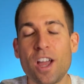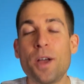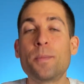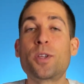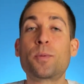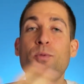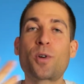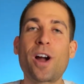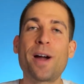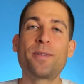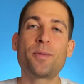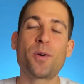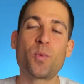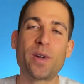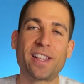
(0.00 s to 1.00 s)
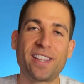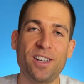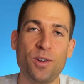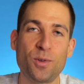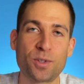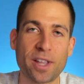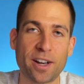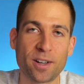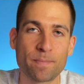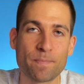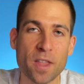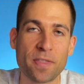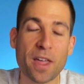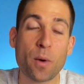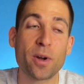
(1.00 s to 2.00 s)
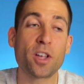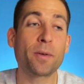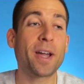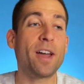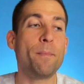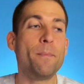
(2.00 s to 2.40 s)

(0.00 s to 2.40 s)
subscribe to my weekly newsletter. That way you'll get